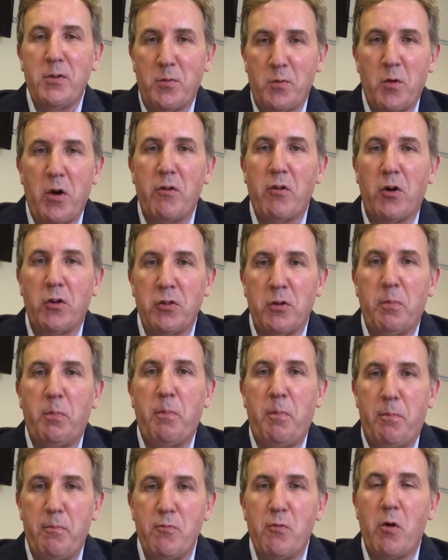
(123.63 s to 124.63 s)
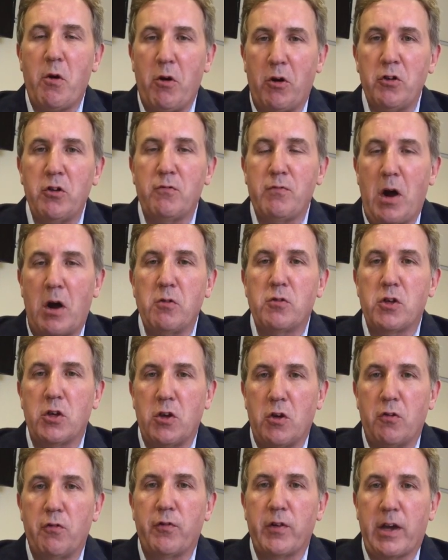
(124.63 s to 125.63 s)
we're on the road to
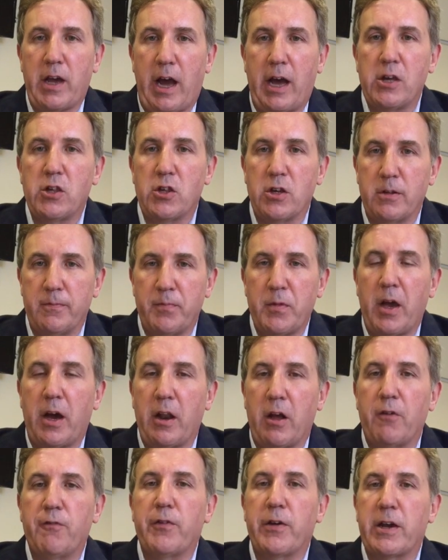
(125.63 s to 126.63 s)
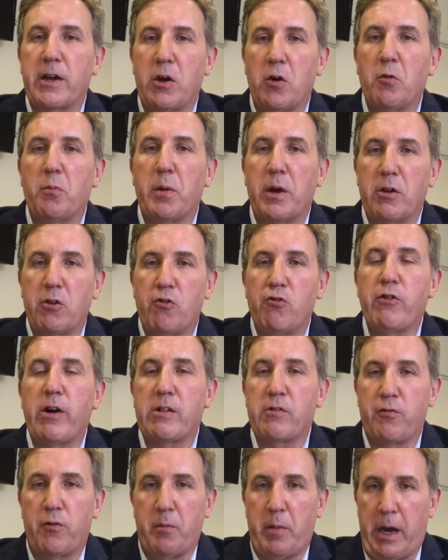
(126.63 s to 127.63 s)
unification, and I think it will be
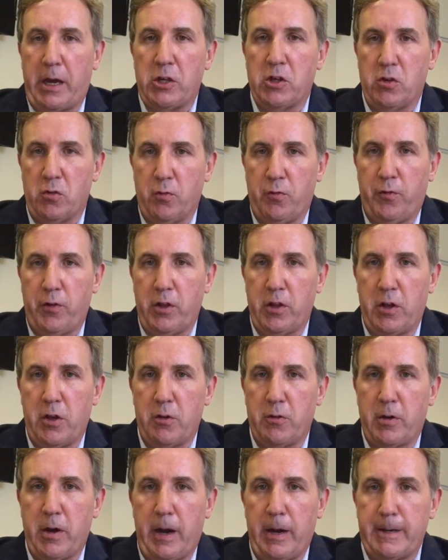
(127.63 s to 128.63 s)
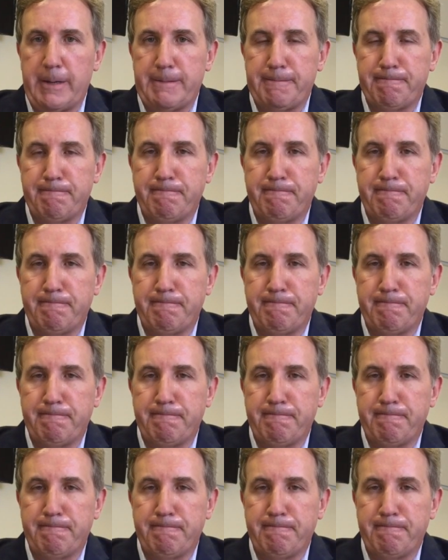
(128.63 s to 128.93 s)
transformational for the UK.